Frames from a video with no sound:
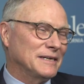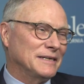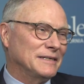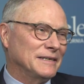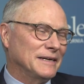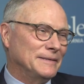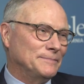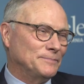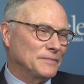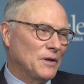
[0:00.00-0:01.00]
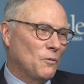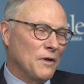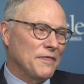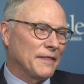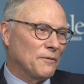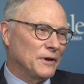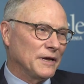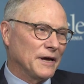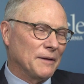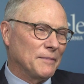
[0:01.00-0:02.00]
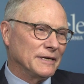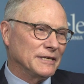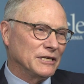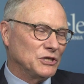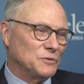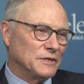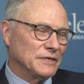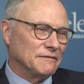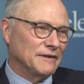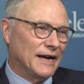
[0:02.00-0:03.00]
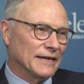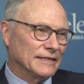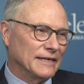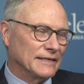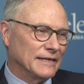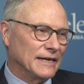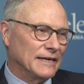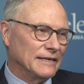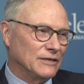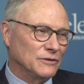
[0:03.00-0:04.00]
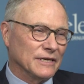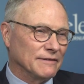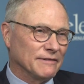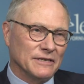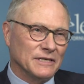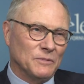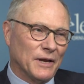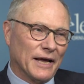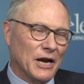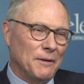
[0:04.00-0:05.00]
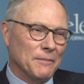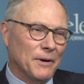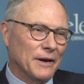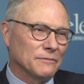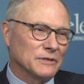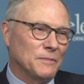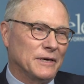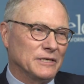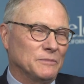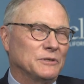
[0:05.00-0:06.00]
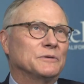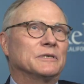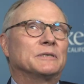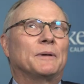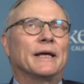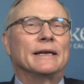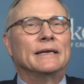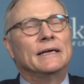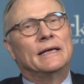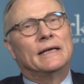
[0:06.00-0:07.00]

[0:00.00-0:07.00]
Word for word: And one thing that really caught my attention was the fact that in using a very simple economic model, it was possible to explain